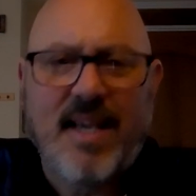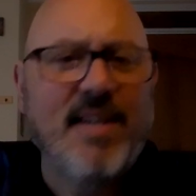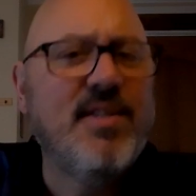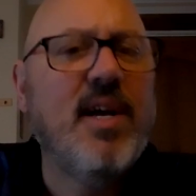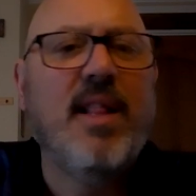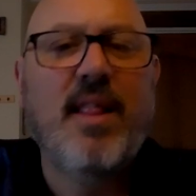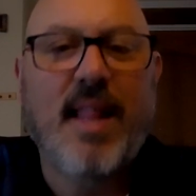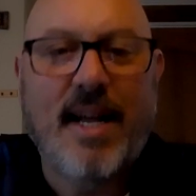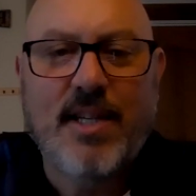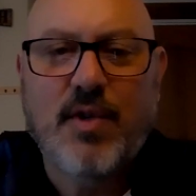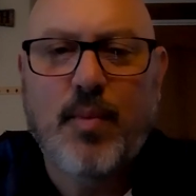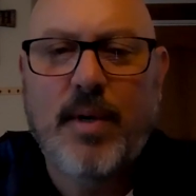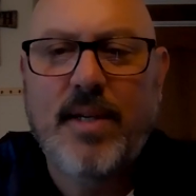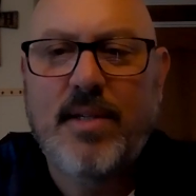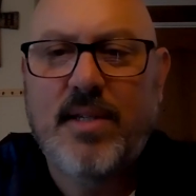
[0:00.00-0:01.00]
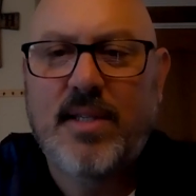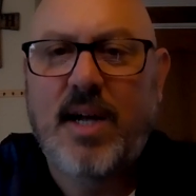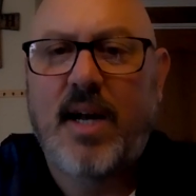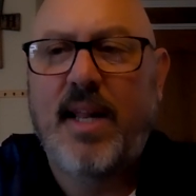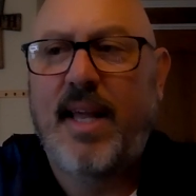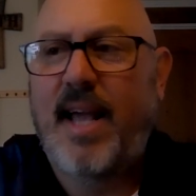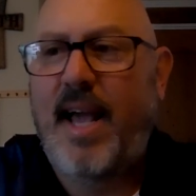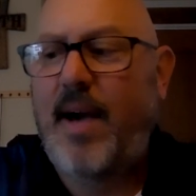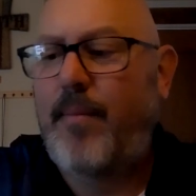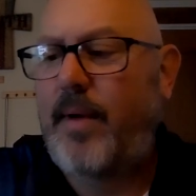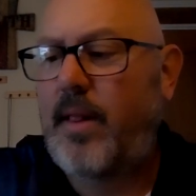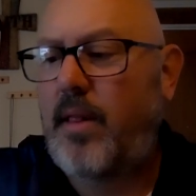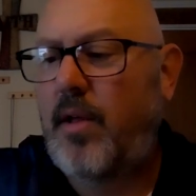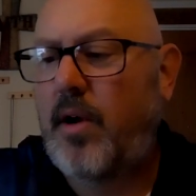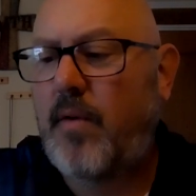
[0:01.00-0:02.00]
is unless we study and
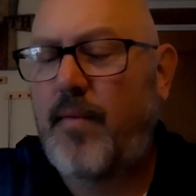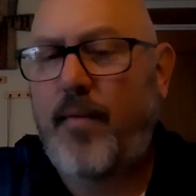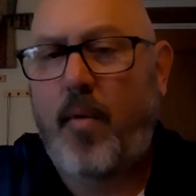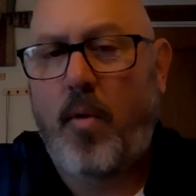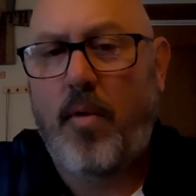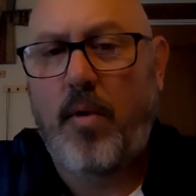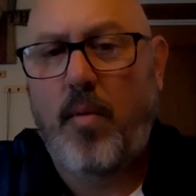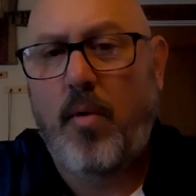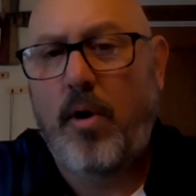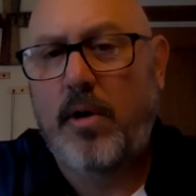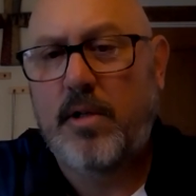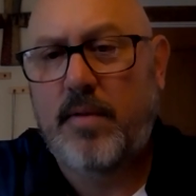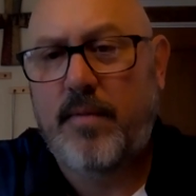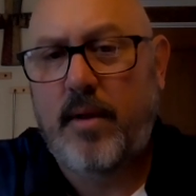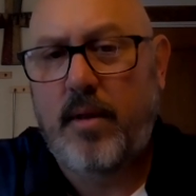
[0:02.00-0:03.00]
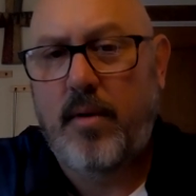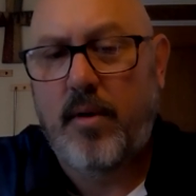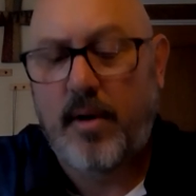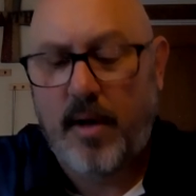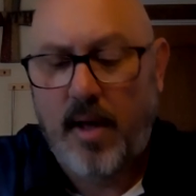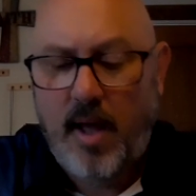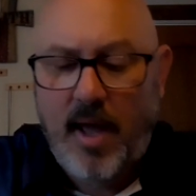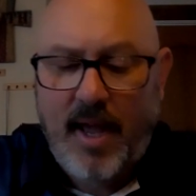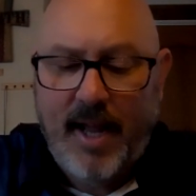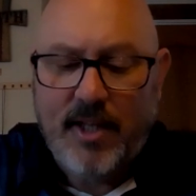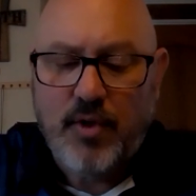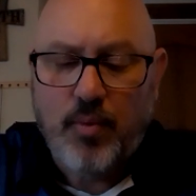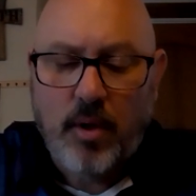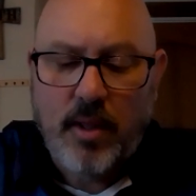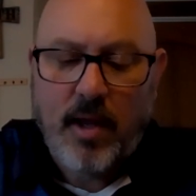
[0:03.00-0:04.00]
we look for the works of the Lord,
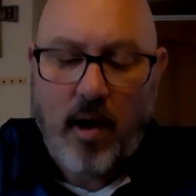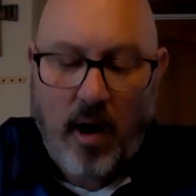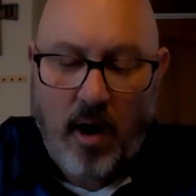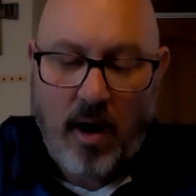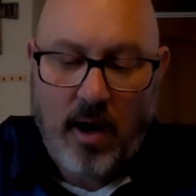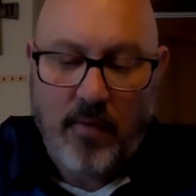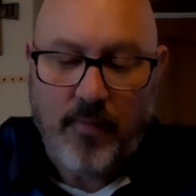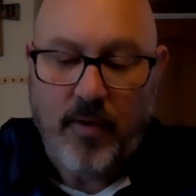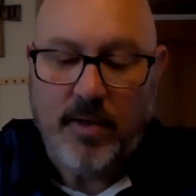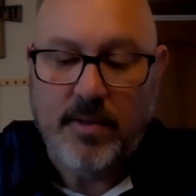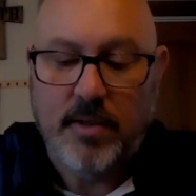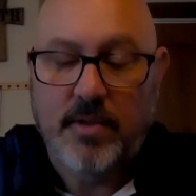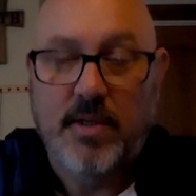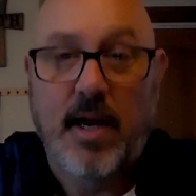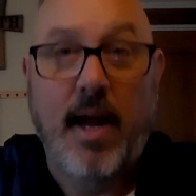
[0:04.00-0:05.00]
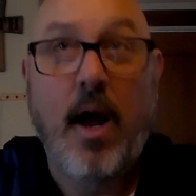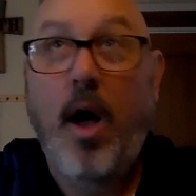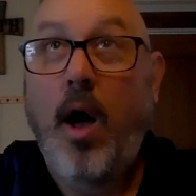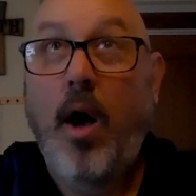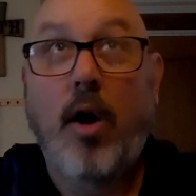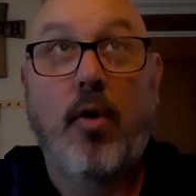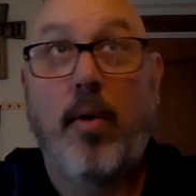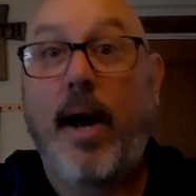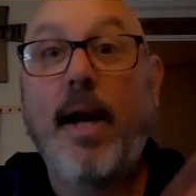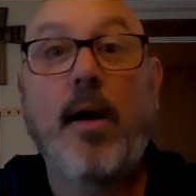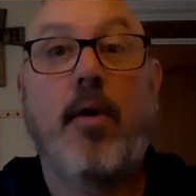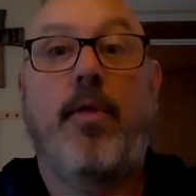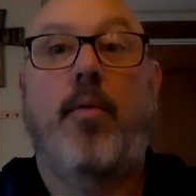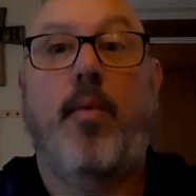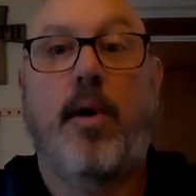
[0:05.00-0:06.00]
it's really hard for us to say, Great
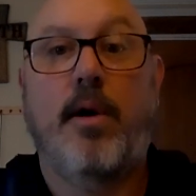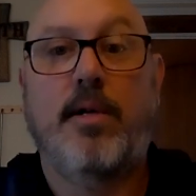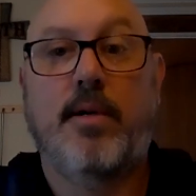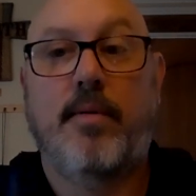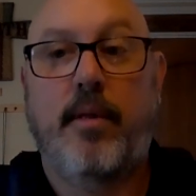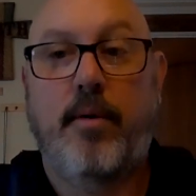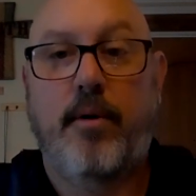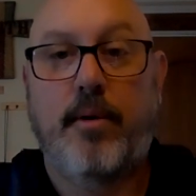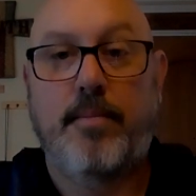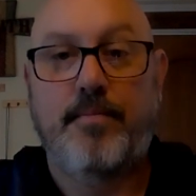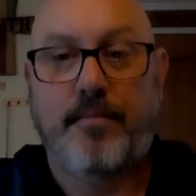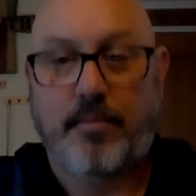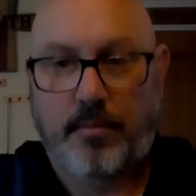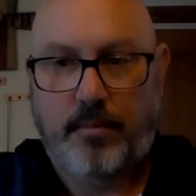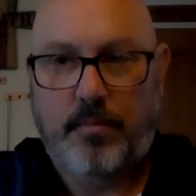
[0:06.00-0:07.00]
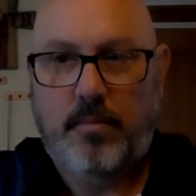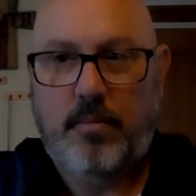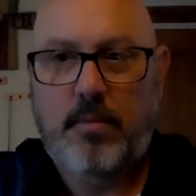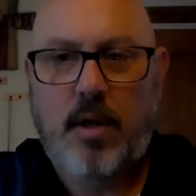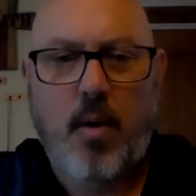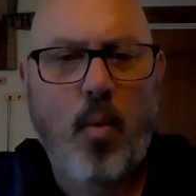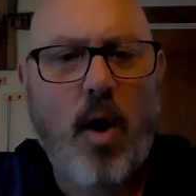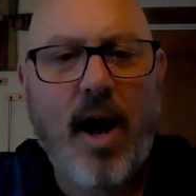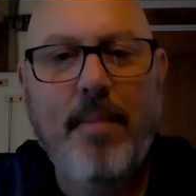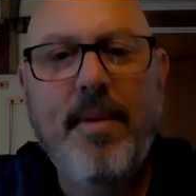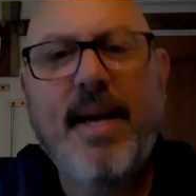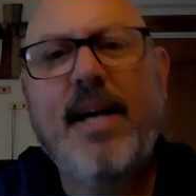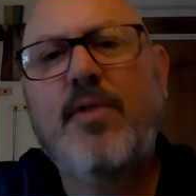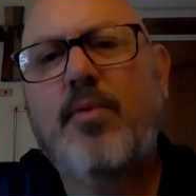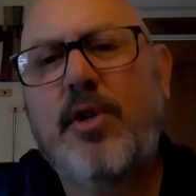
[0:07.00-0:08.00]
are the works of the Lord. Why?
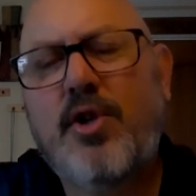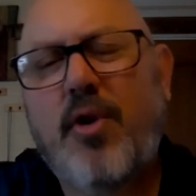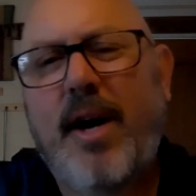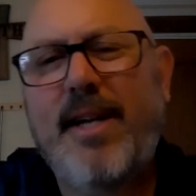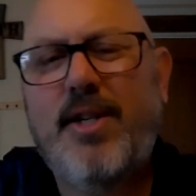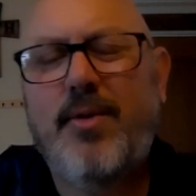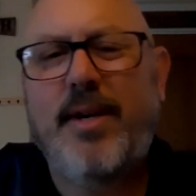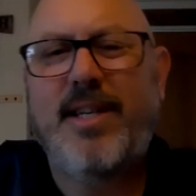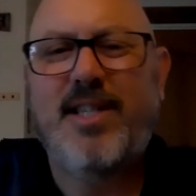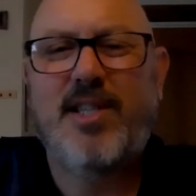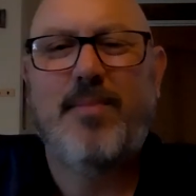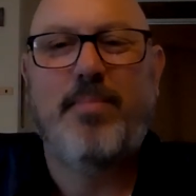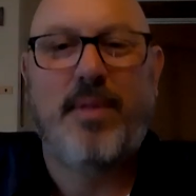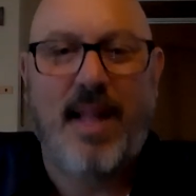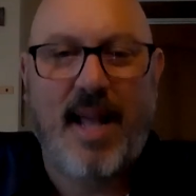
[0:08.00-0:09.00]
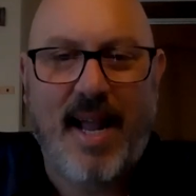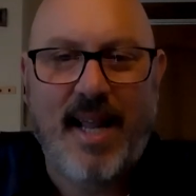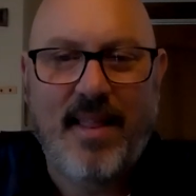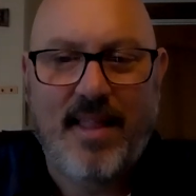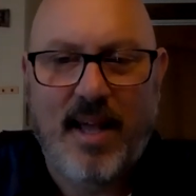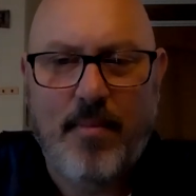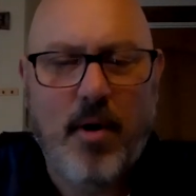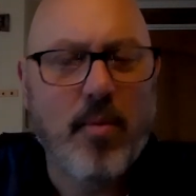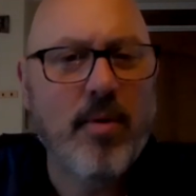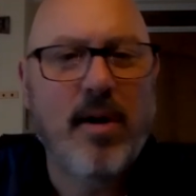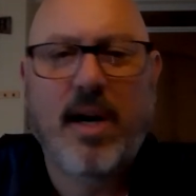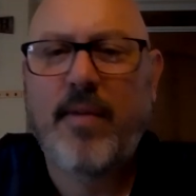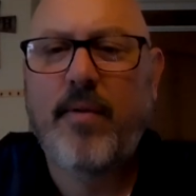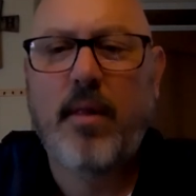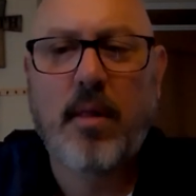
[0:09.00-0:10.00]
Because we're trying to explain them or we're
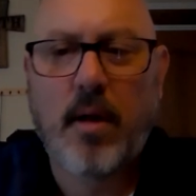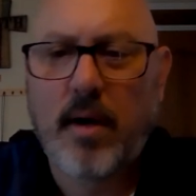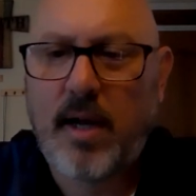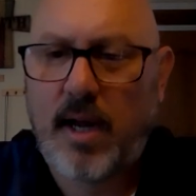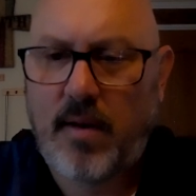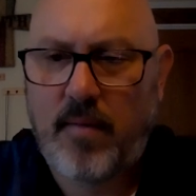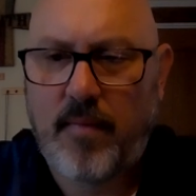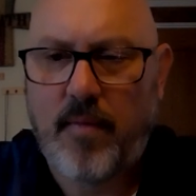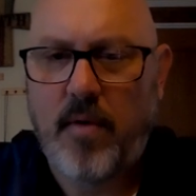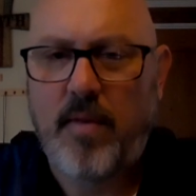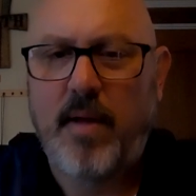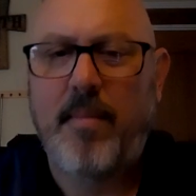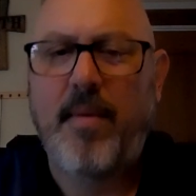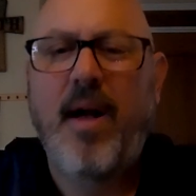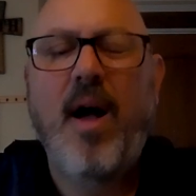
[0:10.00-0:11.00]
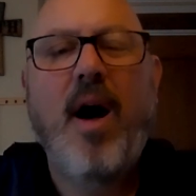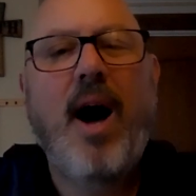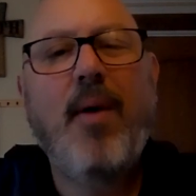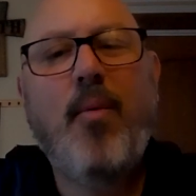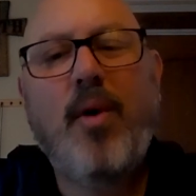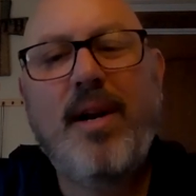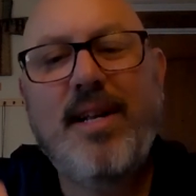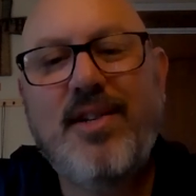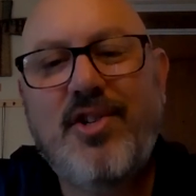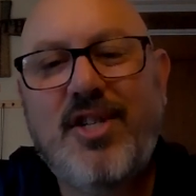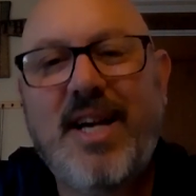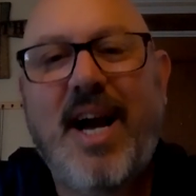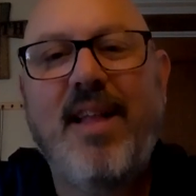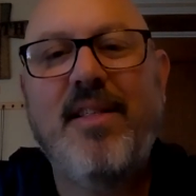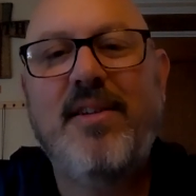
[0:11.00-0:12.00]
not even looking for them. I want to
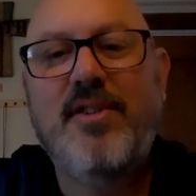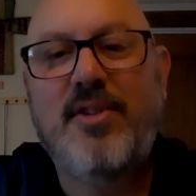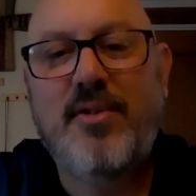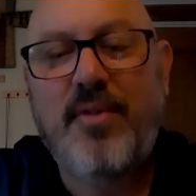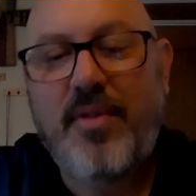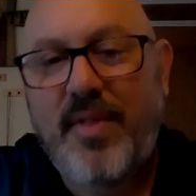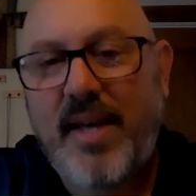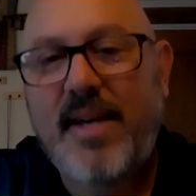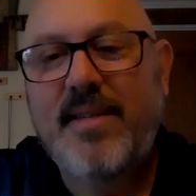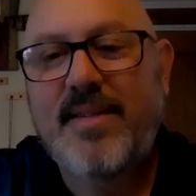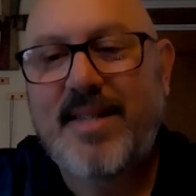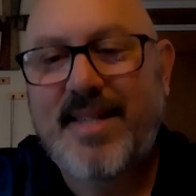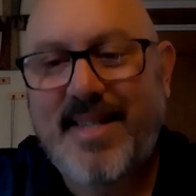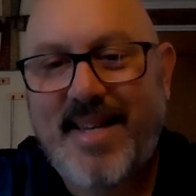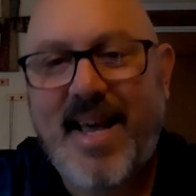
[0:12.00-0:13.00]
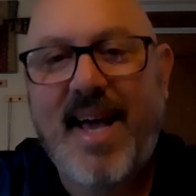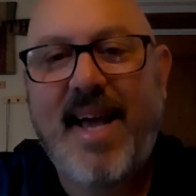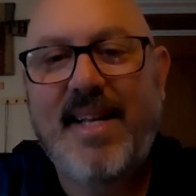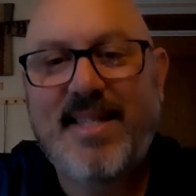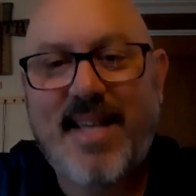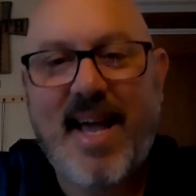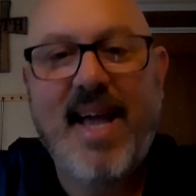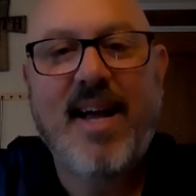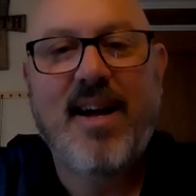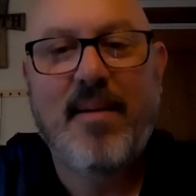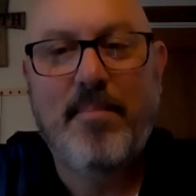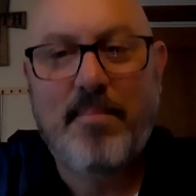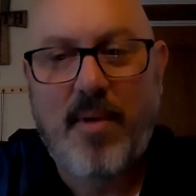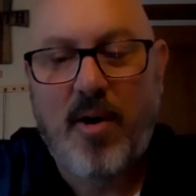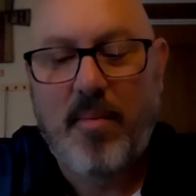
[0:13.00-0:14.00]
challenge you this day. Take
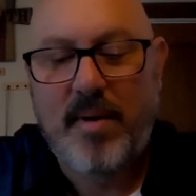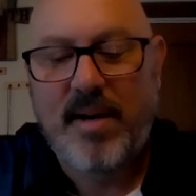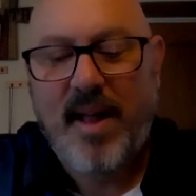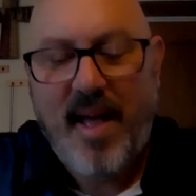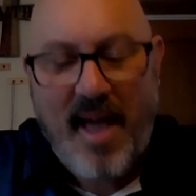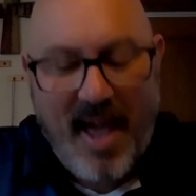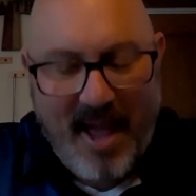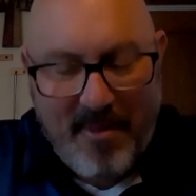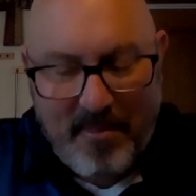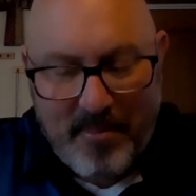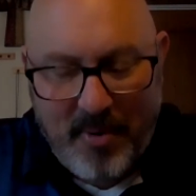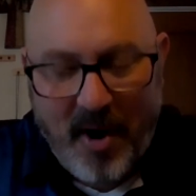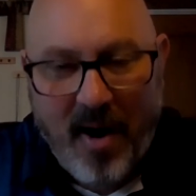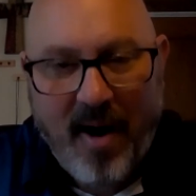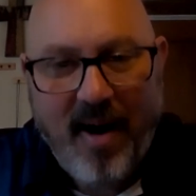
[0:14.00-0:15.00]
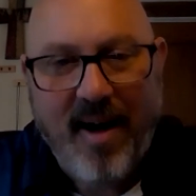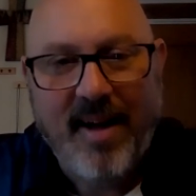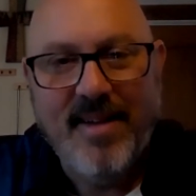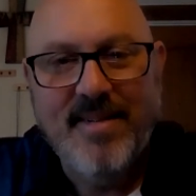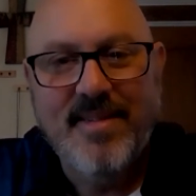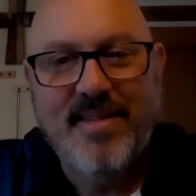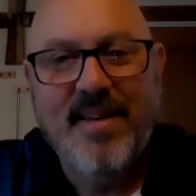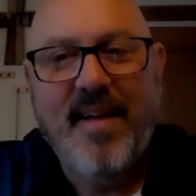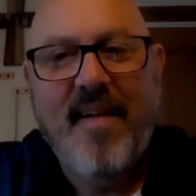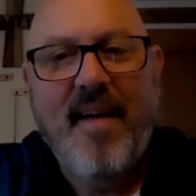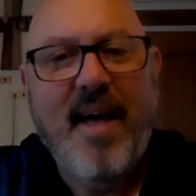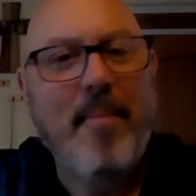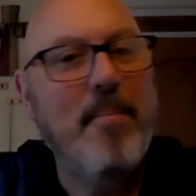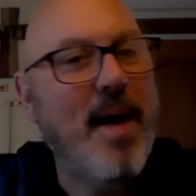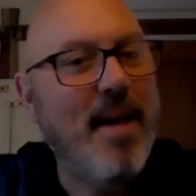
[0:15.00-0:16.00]
a moment and pause
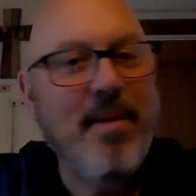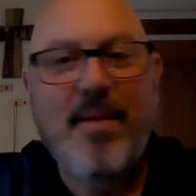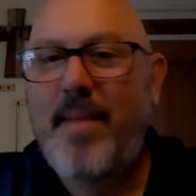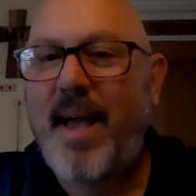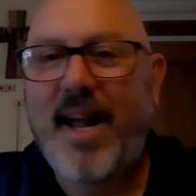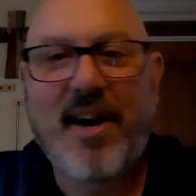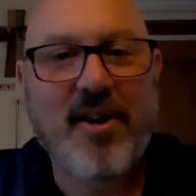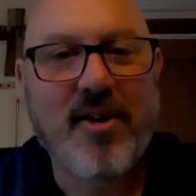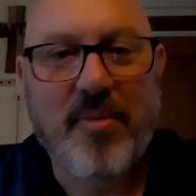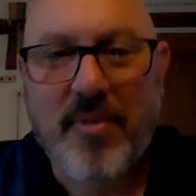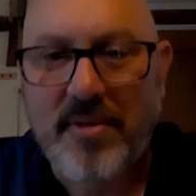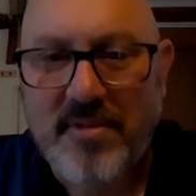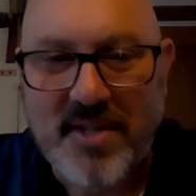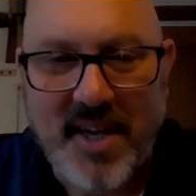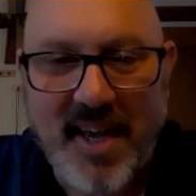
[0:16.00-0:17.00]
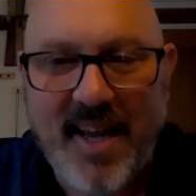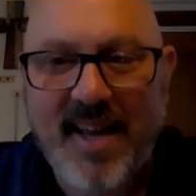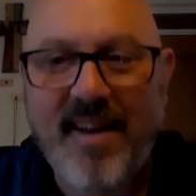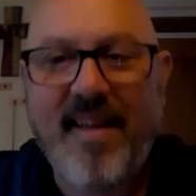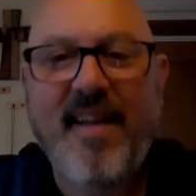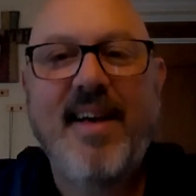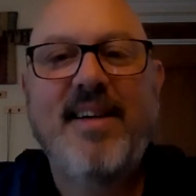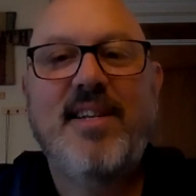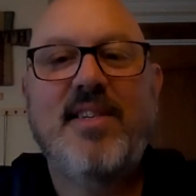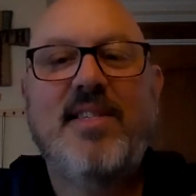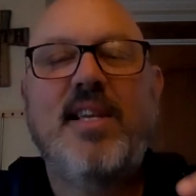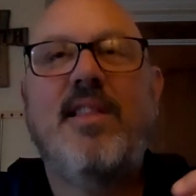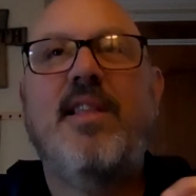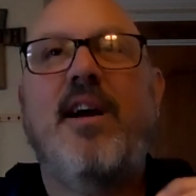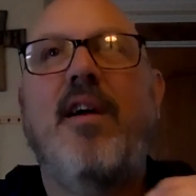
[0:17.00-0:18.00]
and maybe make it a routine to
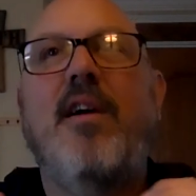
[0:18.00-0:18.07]
sit